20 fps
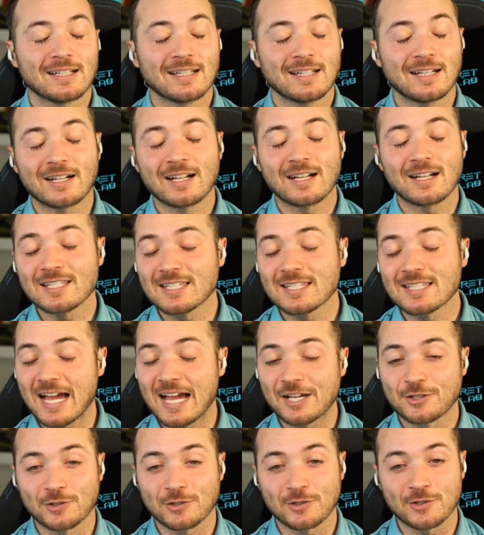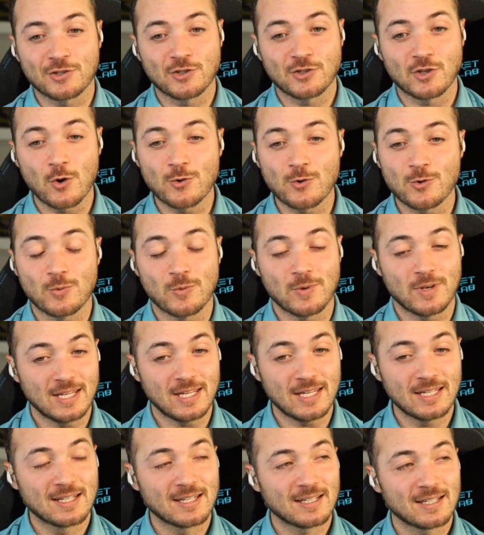Augusta National is so
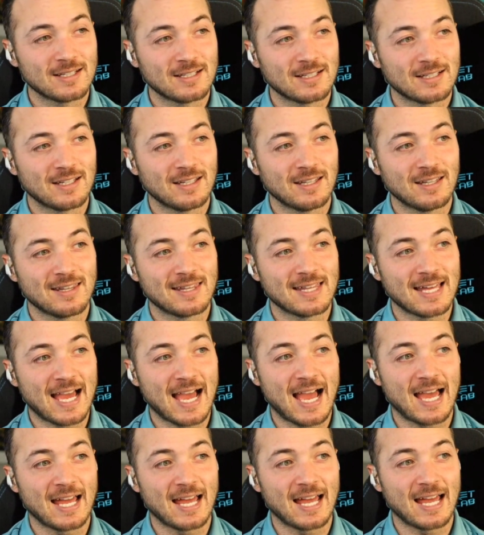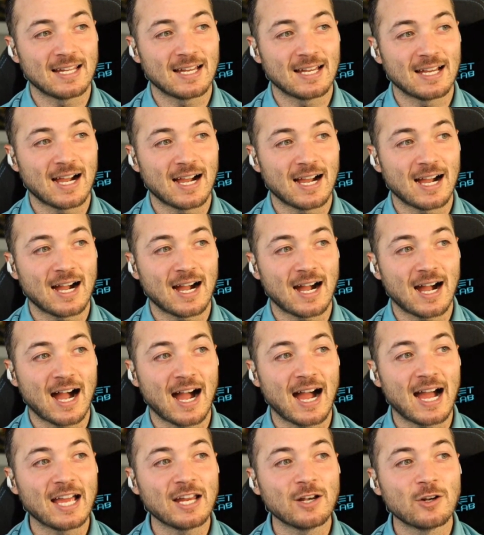unique that
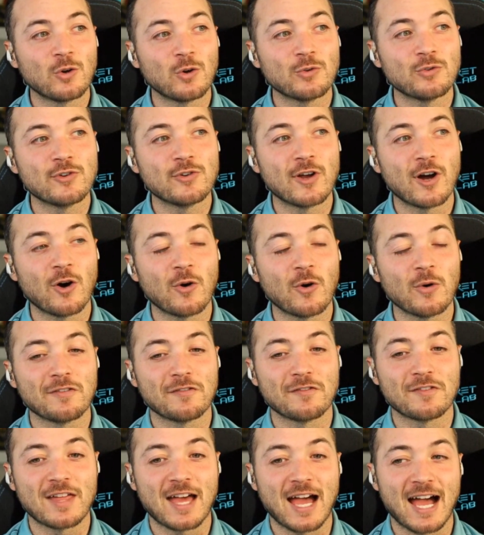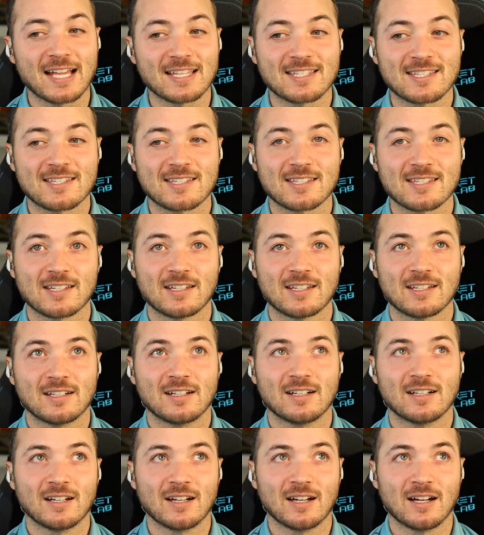I don't know if that's
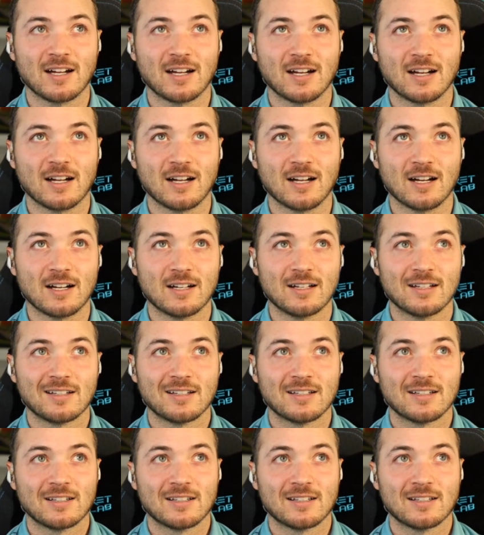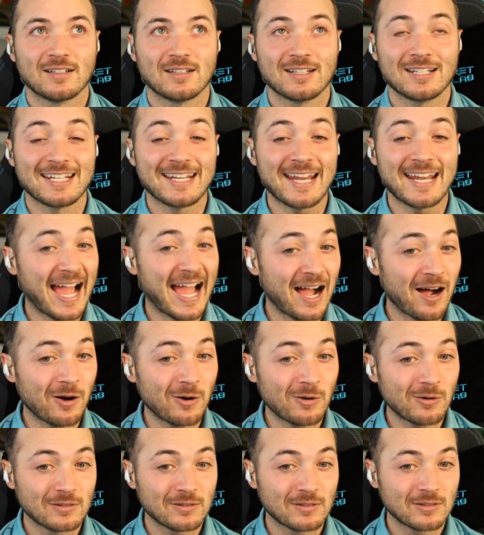uh,
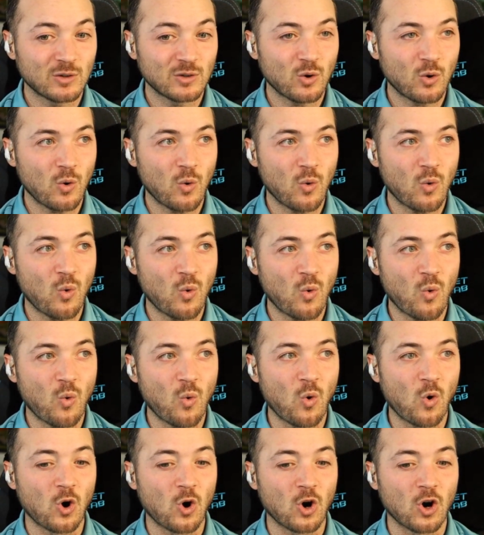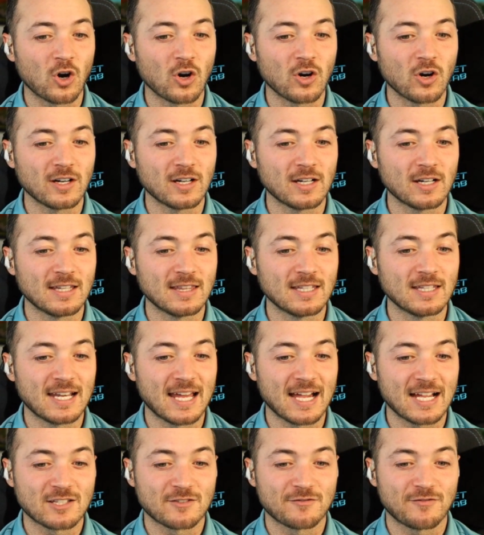now or in the
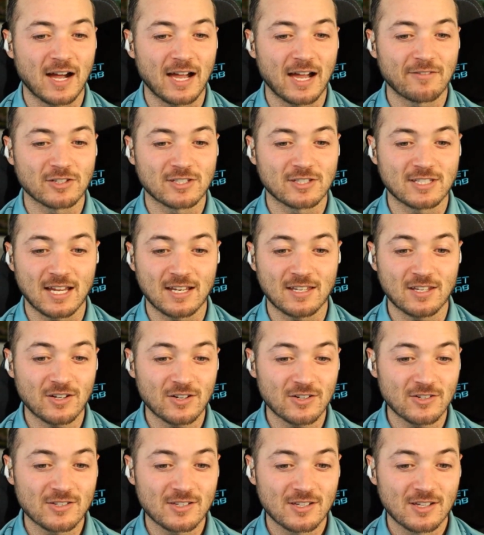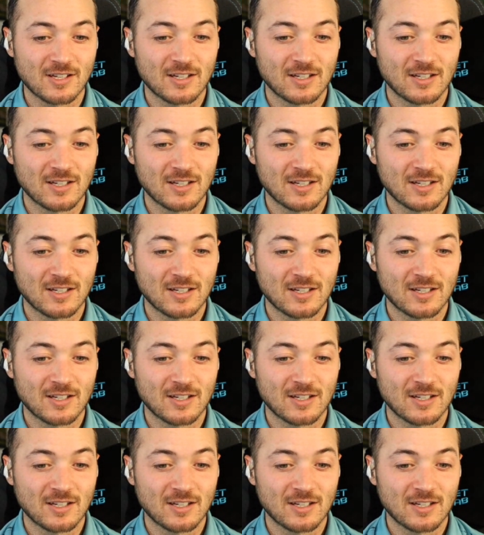next five or 10 years.